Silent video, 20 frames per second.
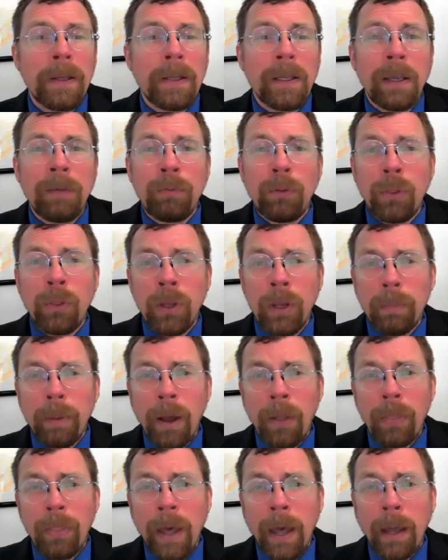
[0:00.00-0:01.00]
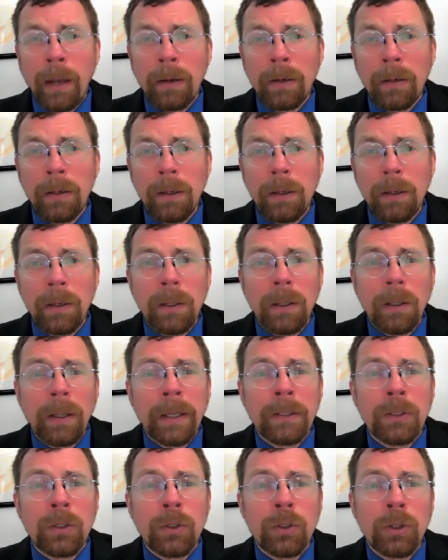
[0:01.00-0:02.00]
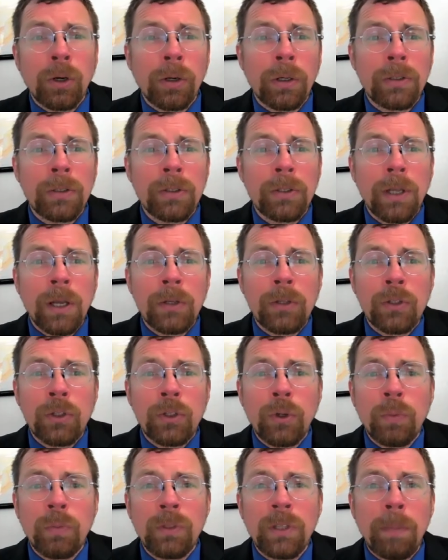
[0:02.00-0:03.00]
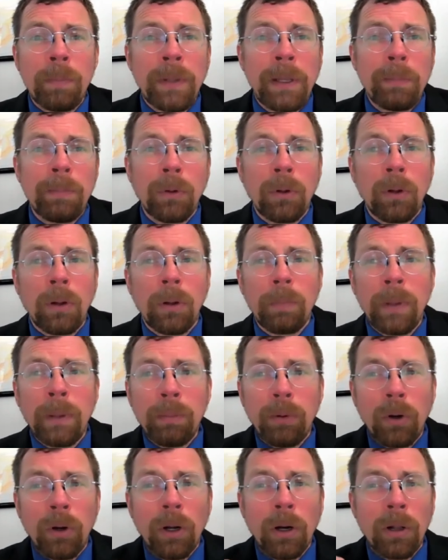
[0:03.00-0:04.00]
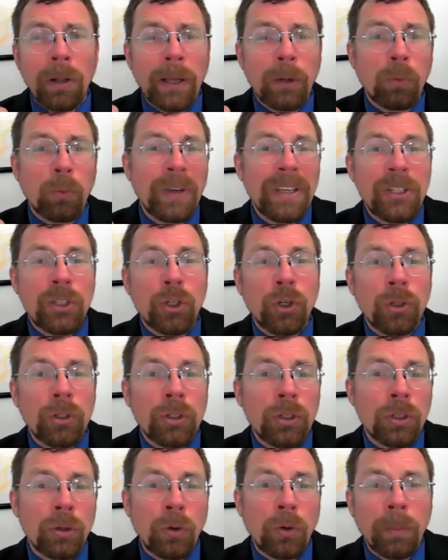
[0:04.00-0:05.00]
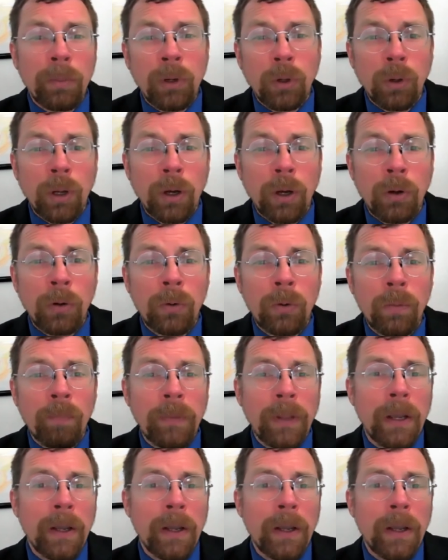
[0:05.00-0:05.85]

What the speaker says: if you think about that, like, deterrence assumes that people are going to research the criminal code,